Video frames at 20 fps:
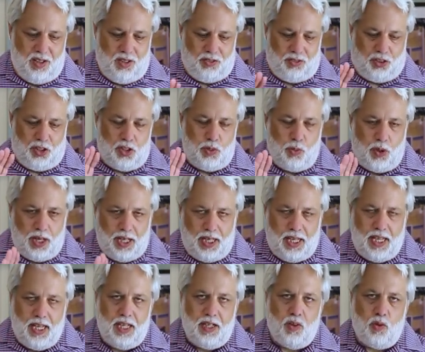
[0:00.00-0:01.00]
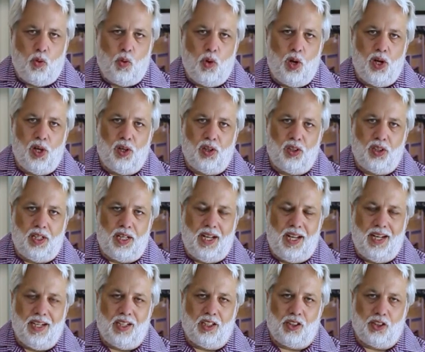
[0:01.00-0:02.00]
So you want to heat oil
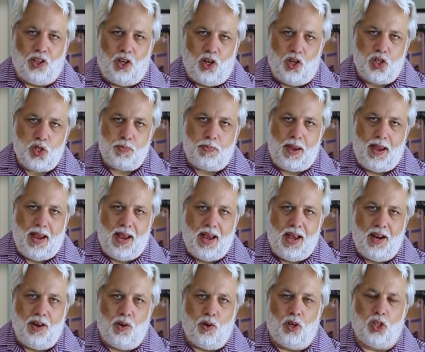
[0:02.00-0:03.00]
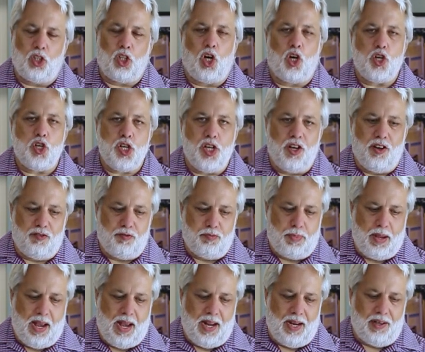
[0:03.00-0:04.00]
in a large pan, or a large enough
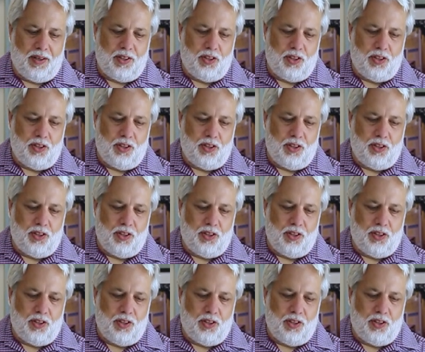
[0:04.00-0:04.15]
pan.